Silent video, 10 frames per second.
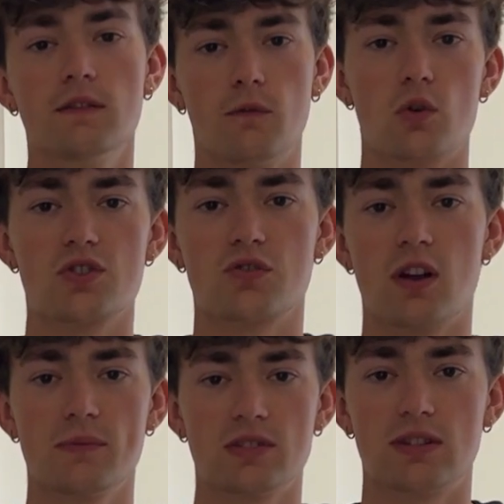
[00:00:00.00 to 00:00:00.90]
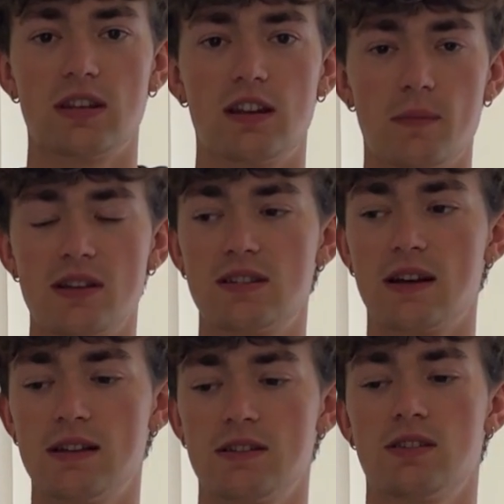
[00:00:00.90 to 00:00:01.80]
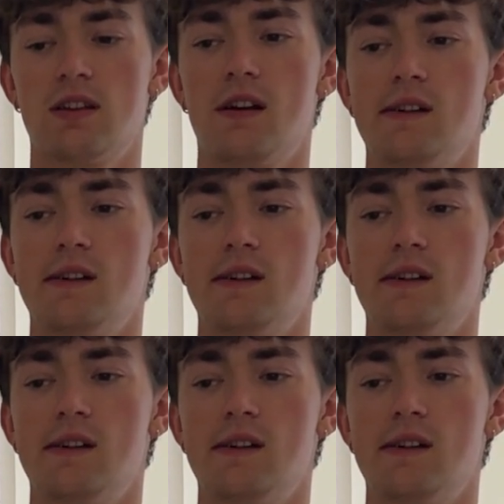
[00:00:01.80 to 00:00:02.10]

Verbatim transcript: forced reps at the end of my sets.